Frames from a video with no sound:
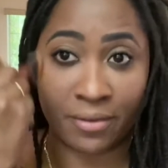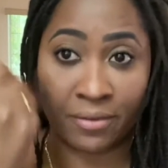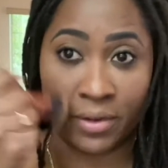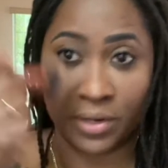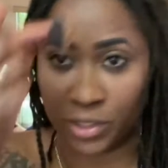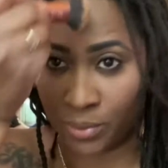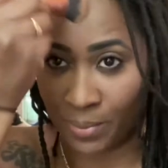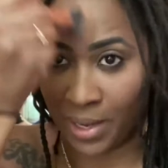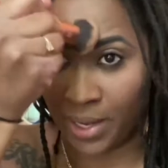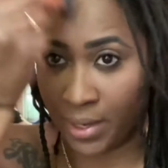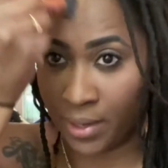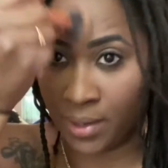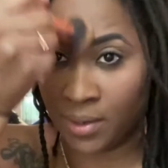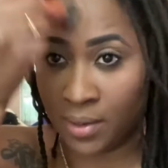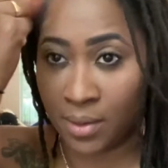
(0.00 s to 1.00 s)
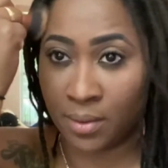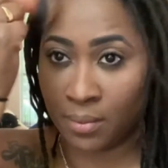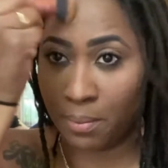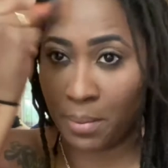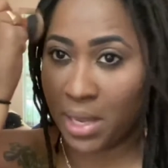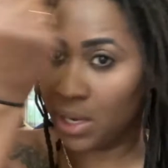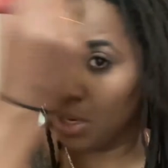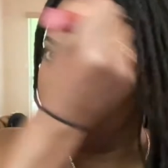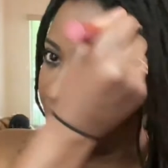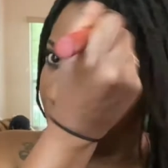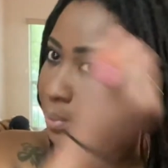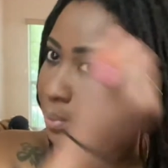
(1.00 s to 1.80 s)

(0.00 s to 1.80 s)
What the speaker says: finish my makeup,